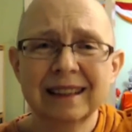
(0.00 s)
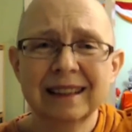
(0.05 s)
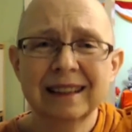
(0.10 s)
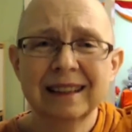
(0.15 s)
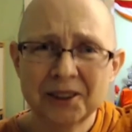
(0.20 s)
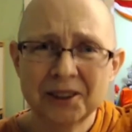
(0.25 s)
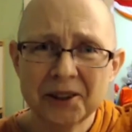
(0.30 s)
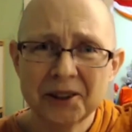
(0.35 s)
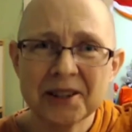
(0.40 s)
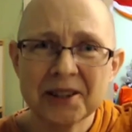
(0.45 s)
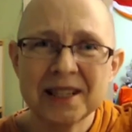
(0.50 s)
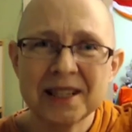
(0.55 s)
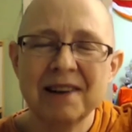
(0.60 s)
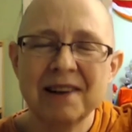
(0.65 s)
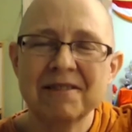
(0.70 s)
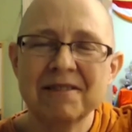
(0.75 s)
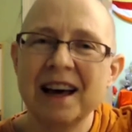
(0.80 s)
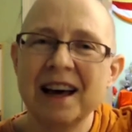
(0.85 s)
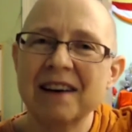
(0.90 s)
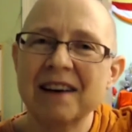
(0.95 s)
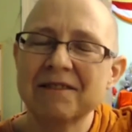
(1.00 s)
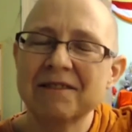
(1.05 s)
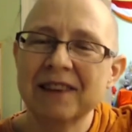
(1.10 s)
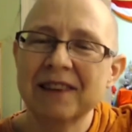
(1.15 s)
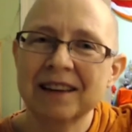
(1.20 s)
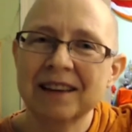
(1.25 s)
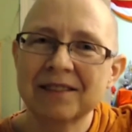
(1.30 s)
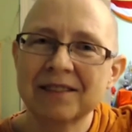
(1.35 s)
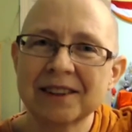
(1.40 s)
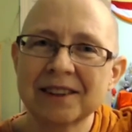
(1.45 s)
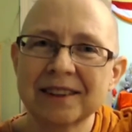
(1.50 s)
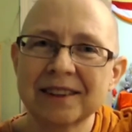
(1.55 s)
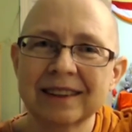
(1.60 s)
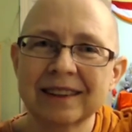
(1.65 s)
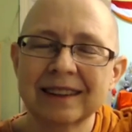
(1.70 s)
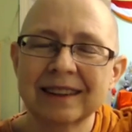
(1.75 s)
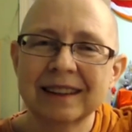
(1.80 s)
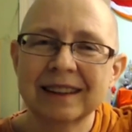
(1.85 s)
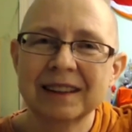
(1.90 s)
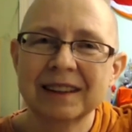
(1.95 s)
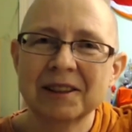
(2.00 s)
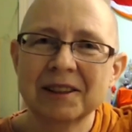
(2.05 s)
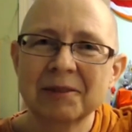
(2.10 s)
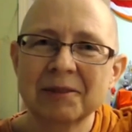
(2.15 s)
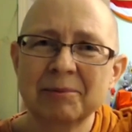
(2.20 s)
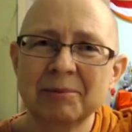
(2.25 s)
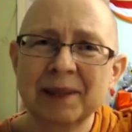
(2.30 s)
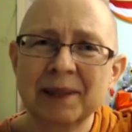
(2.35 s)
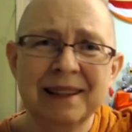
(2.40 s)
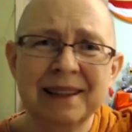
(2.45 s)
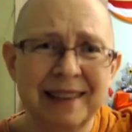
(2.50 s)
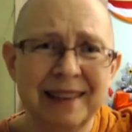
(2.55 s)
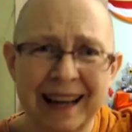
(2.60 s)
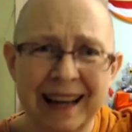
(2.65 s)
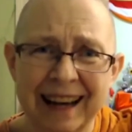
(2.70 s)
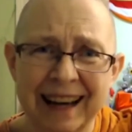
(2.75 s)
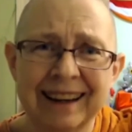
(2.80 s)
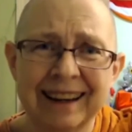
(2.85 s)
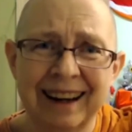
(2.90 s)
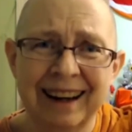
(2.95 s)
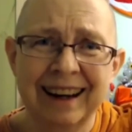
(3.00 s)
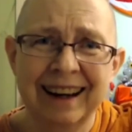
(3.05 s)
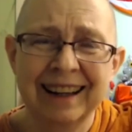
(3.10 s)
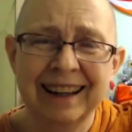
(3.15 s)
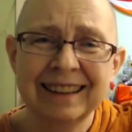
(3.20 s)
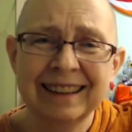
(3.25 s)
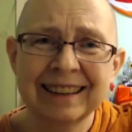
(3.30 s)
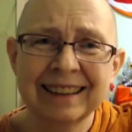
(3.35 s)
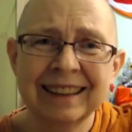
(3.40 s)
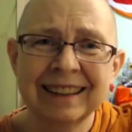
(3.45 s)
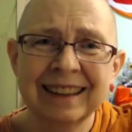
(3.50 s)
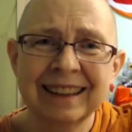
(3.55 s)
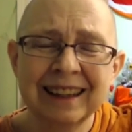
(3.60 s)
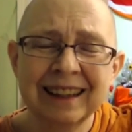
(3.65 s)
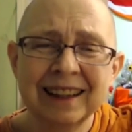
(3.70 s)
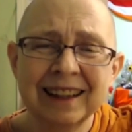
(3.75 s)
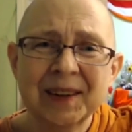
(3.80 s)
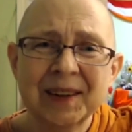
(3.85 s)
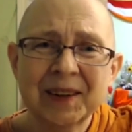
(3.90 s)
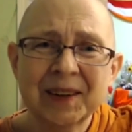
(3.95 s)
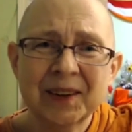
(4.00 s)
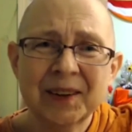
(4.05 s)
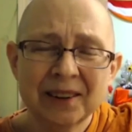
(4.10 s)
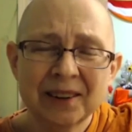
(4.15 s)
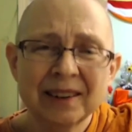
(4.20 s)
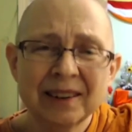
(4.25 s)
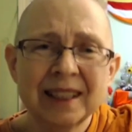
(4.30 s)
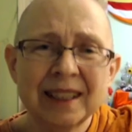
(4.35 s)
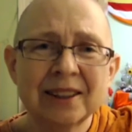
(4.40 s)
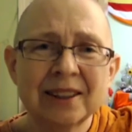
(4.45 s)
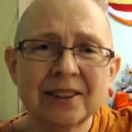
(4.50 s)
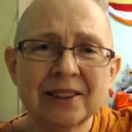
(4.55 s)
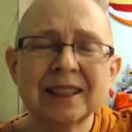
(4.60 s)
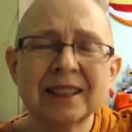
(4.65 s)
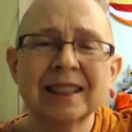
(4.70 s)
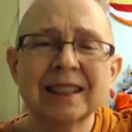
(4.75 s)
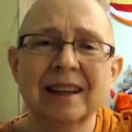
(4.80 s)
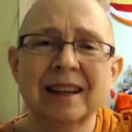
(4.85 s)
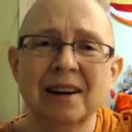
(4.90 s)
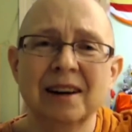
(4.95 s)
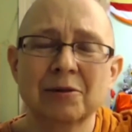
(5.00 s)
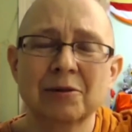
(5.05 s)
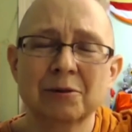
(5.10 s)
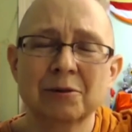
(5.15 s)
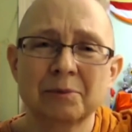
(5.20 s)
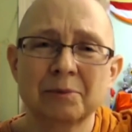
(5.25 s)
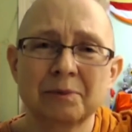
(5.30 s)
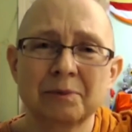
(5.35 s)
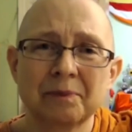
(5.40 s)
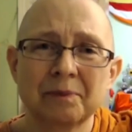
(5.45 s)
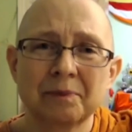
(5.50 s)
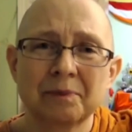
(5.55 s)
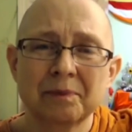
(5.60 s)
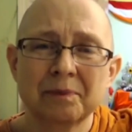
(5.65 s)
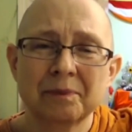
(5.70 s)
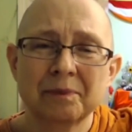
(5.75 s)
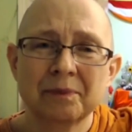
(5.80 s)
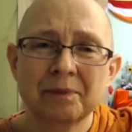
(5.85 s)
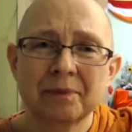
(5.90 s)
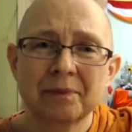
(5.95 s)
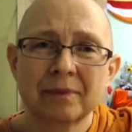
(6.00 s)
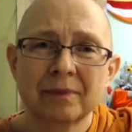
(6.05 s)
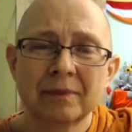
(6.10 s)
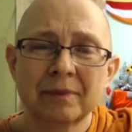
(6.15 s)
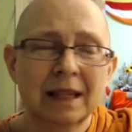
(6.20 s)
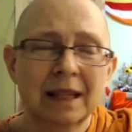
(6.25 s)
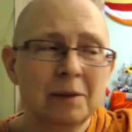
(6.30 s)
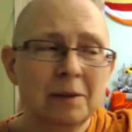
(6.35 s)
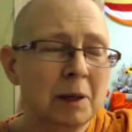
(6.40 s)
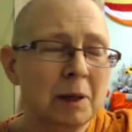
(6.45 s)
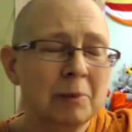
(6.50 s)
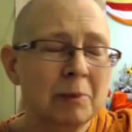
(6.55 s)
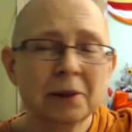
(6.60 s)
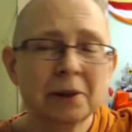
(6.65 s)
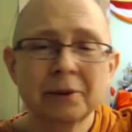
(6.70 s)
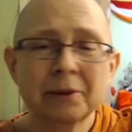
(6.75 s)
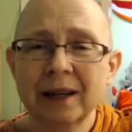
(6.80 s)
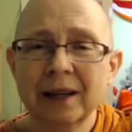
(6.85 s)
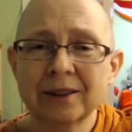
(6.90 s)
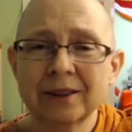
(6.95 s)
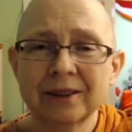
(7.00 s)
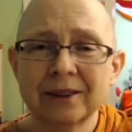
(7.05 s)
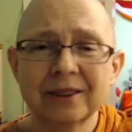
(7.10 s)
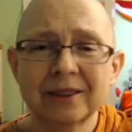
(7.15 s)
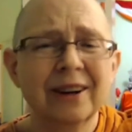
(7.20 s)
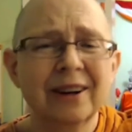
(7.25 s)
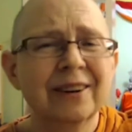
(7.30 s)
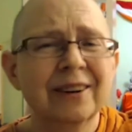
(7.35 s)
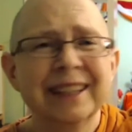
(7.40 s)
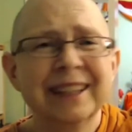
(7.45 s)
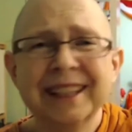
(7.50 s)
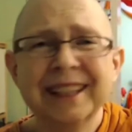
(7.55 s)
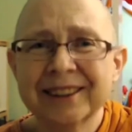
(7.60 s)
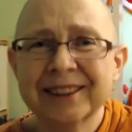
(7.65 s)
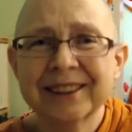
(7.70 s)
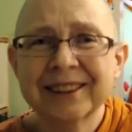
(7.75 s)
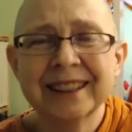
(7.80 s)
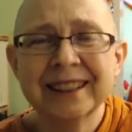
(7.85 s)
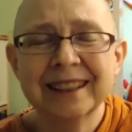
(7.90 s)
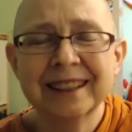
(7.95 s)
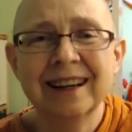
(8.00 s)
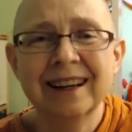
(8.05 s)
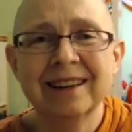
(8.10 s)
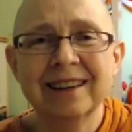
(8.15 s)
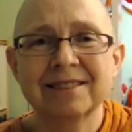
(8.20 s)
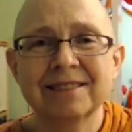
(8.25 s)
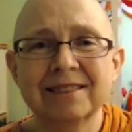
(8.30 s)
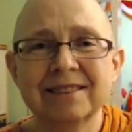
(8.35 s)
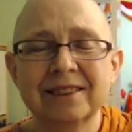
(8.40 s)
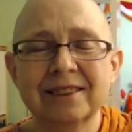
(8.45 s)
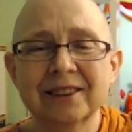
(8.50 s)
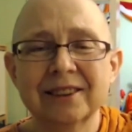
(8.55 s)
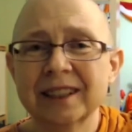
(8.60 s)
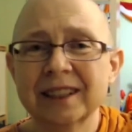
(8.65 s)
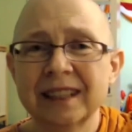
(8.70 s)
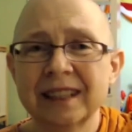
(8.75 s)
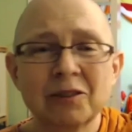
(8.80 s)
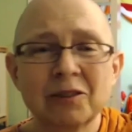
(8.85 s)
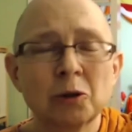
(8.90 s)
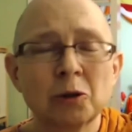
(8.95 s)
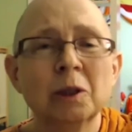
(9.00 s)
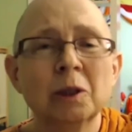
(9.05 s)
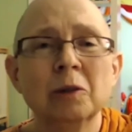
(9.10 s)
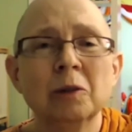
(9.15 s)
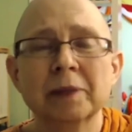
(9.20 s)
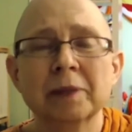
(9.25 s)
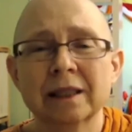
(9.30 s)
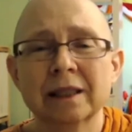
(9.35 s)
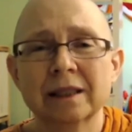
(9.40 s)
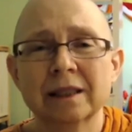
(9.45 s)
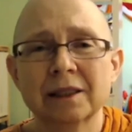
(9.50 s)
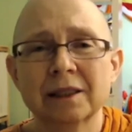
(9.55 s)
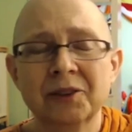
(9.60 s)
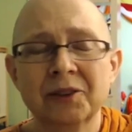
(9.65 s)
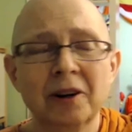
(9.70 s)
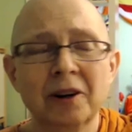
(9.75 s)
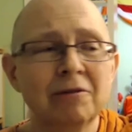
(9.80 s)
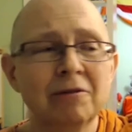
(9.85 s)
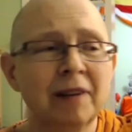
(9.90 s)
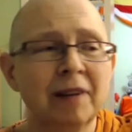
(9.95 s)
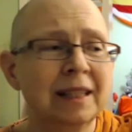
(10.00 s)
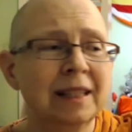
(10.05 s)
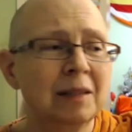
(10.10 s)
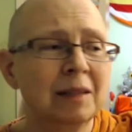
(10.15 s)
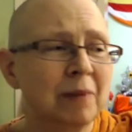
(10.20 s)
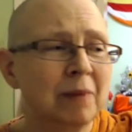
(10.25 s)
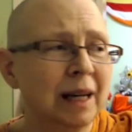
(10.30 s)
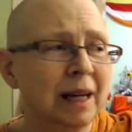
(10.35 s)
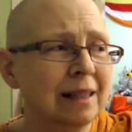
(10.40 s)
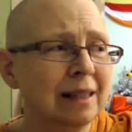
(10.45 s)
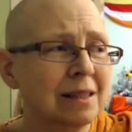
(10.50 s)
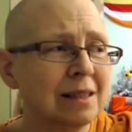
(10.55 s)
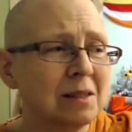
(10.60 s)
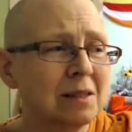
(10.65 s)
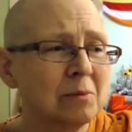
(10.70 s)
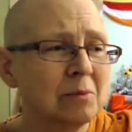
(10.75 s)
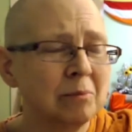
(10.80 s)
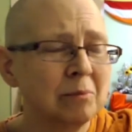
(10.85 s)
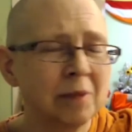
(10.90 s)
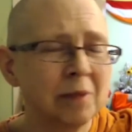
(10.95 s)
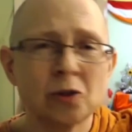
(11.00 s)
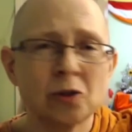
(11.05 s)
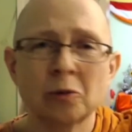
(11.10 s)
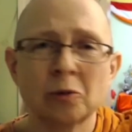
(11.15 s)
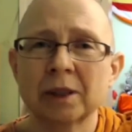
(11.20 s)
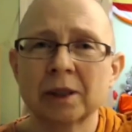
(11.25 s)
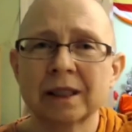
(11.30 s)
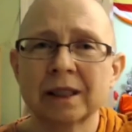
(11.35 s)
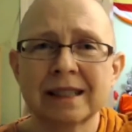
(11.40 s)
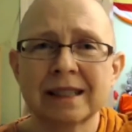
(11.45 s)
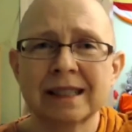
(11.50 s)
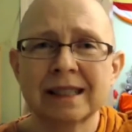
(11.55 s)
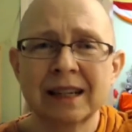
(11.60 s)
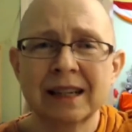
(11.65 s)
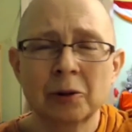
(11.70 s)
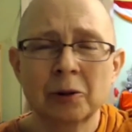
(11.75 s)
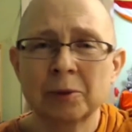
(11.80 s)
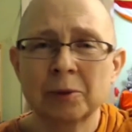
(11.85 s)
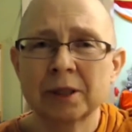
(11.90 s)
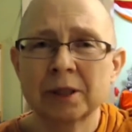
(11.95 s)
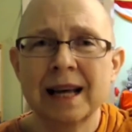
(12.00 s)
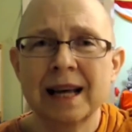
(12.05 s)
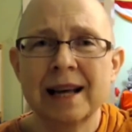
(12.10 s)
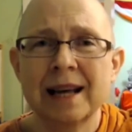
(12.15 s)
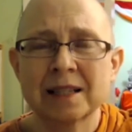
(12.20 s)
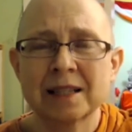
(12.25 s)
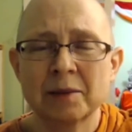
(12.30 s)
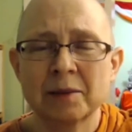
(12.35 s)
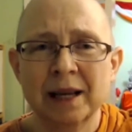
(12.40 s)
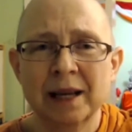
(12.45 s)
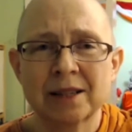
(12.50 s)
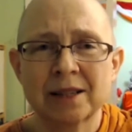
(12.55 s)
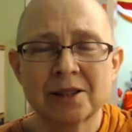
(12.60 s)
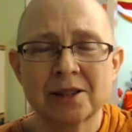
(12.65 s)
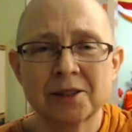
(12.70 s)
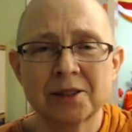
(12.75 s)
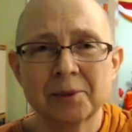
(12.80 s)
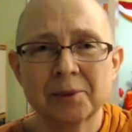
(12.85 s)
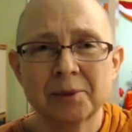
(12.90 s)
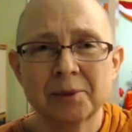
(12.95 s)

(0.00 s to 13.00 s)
Do yourself that favor. Be that kind. You're already good enough. And people around you, they're already good enough, and they never will be. The fault-finding mind is miserable. It's a terrible taskmaster.